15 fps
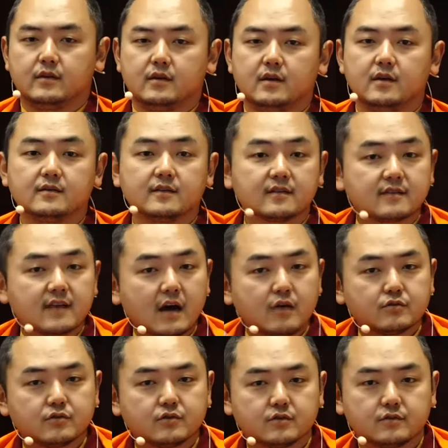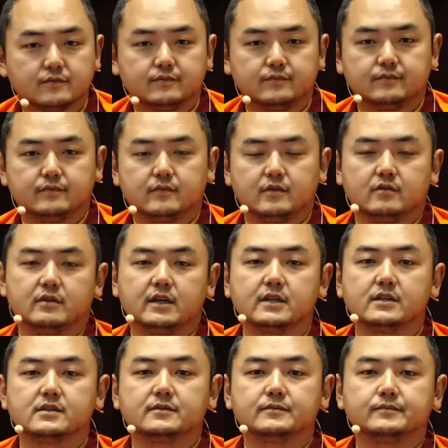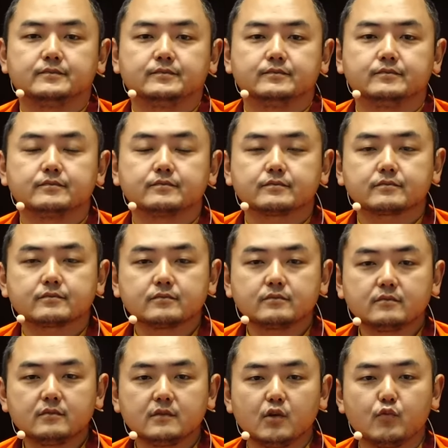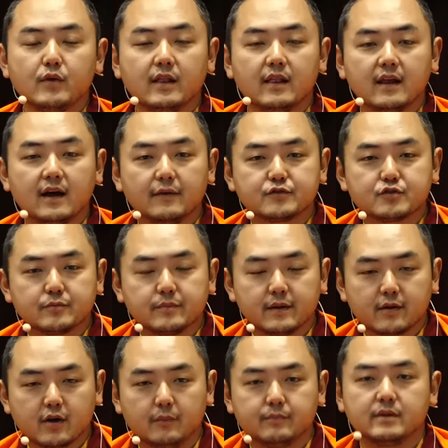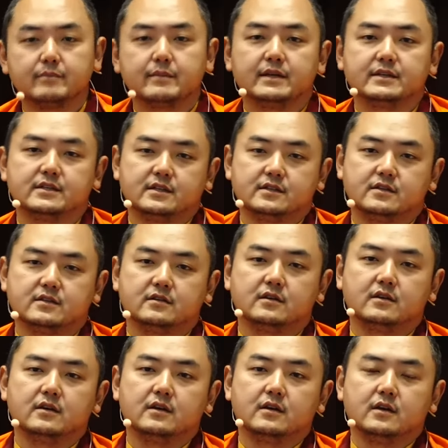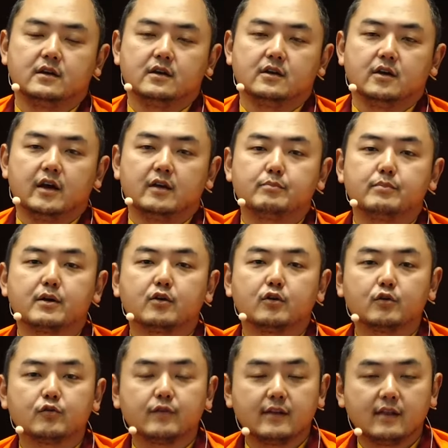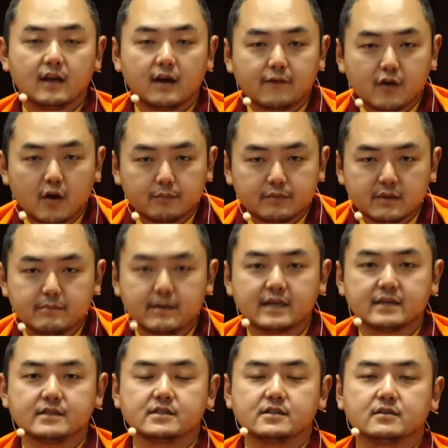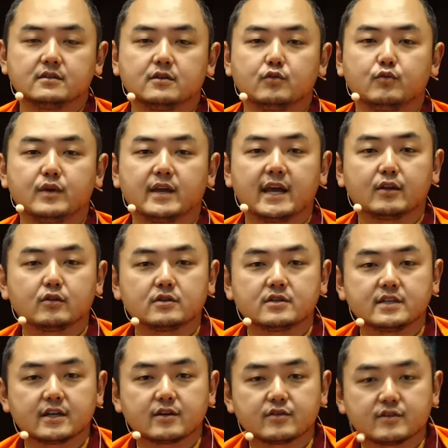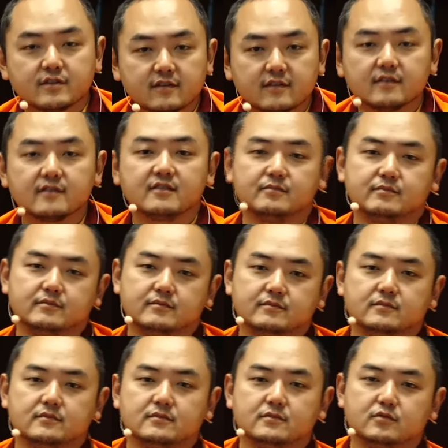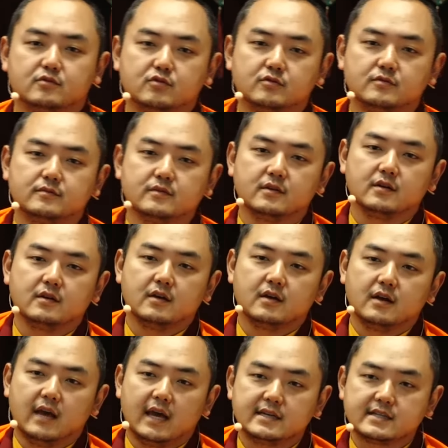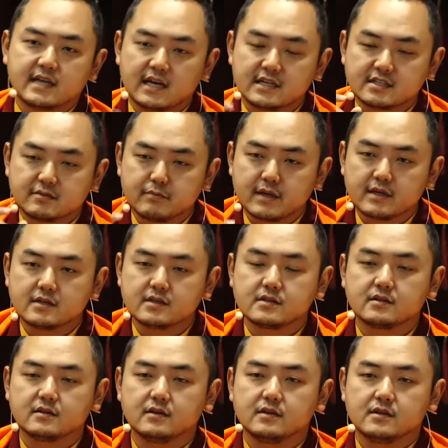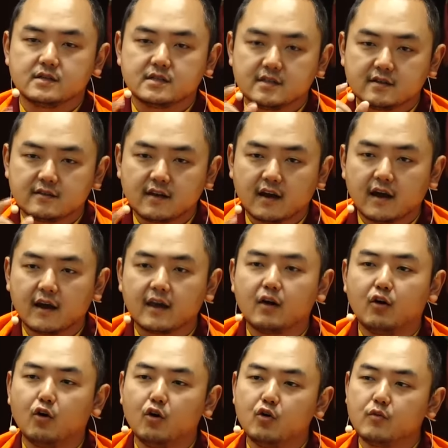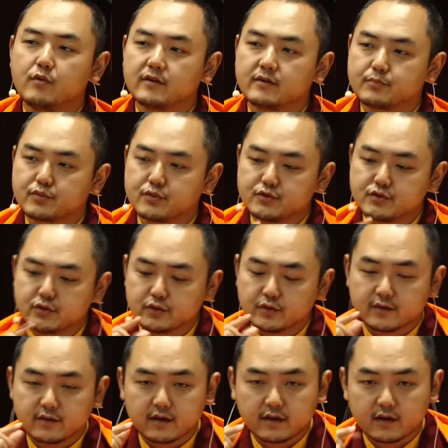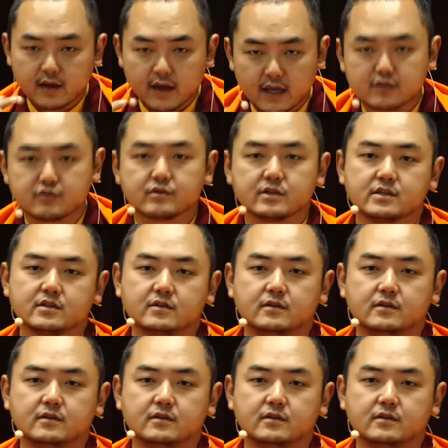is a sound, right? We love to be complimented. And because we love compliment, we cannot take criticism. You know? Attachment, desire always produce the hatred.